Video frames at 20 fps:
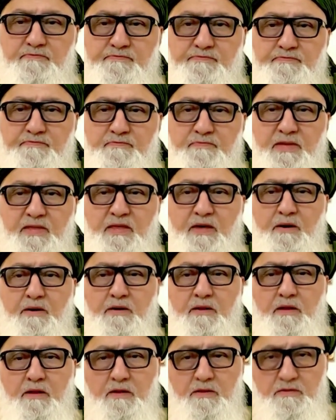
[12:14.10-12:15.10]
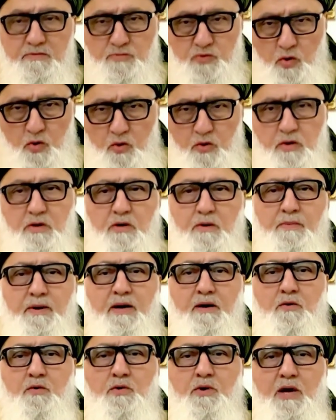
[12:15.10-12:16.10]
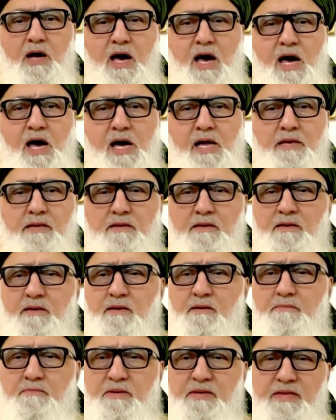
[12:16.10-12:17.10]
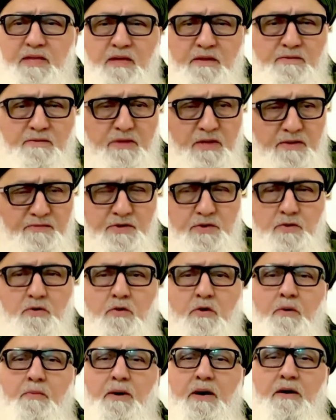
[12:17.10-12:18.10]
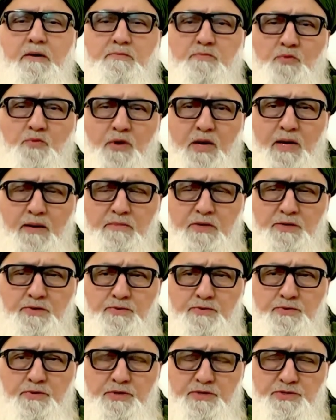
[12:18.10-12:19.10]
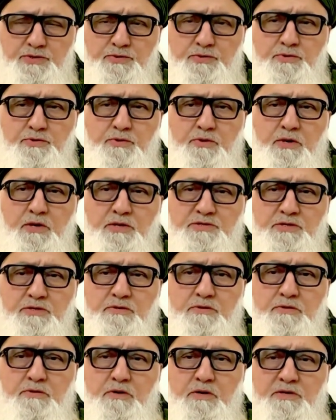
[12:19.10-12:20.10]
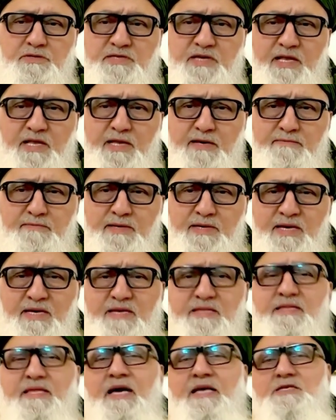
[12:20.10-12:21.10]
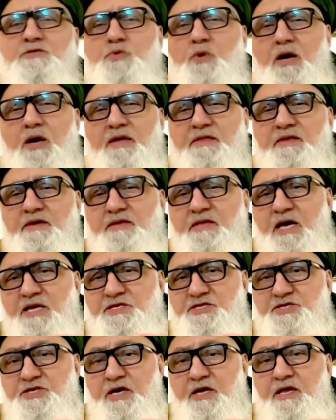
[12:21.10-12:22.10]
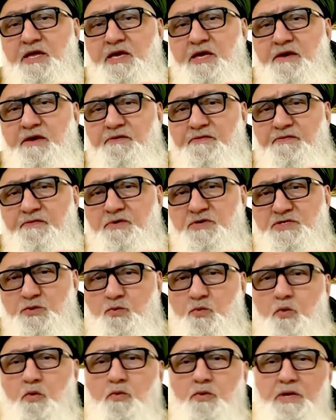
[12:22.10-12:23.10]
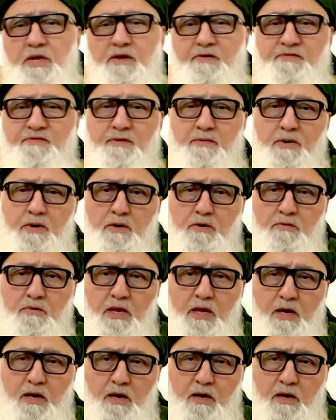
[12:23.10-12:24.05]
But they'll talk about Qur'an but they'll never talk about Muhammadun Rasulullah. That's why the nat sharif was a warning from awliya.